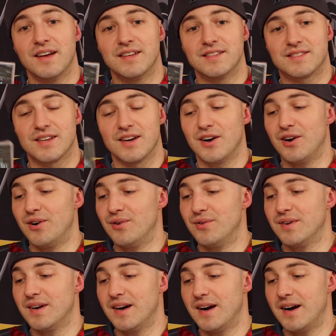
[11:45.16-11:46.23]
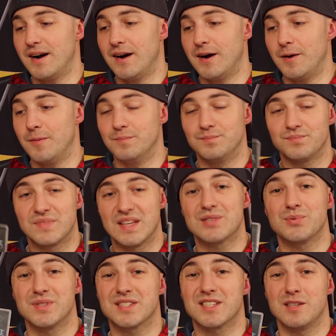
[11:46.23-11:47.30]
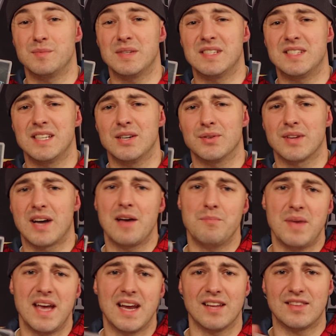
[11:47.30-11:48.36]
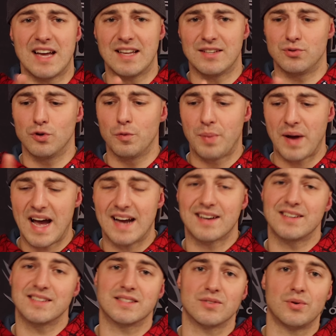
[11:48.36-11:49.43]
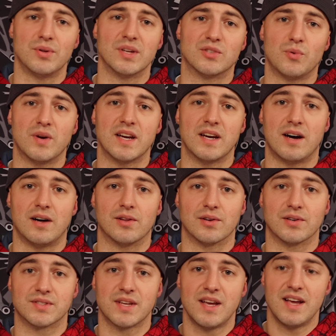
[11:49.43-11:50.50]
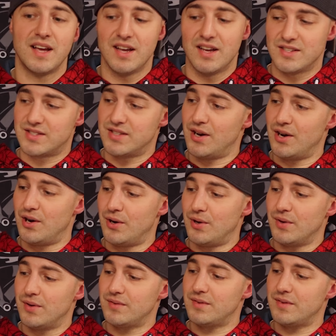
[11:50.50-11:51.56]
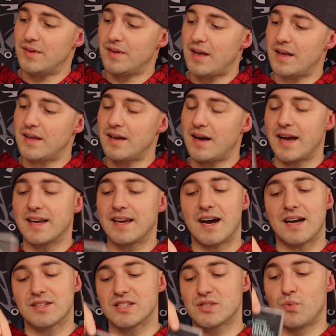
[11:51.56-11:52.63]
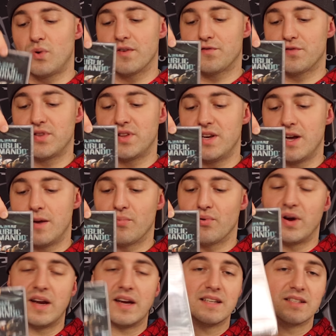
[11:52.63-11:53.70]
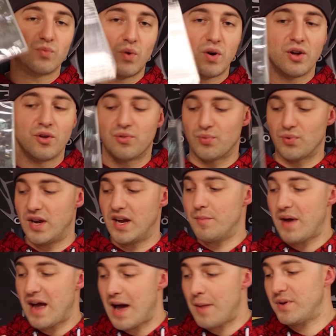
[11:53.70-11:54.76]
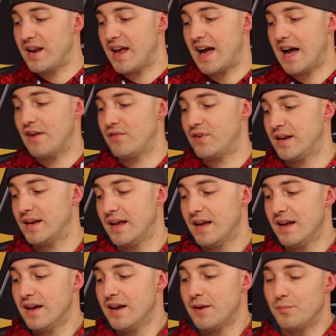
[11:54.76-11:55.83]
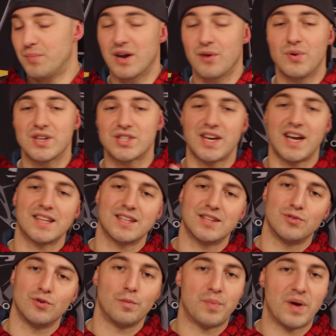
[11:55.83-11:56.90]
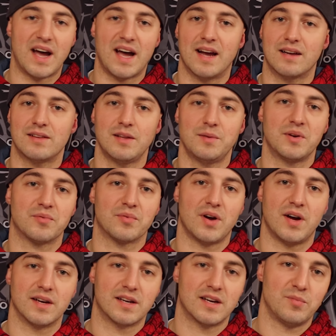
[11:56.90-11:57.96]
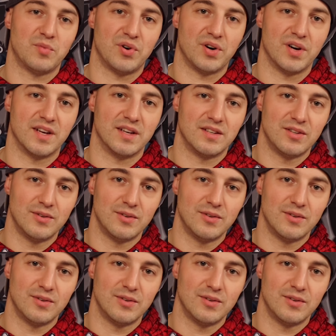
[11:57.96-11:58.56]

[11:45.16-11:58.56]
So this one's going to be sealed. I may get that dual pack because it's only $20. So I got this one for the numbering. It's 103. I'm happy to have it. But I wish I had the dual pack. Limited run, come on.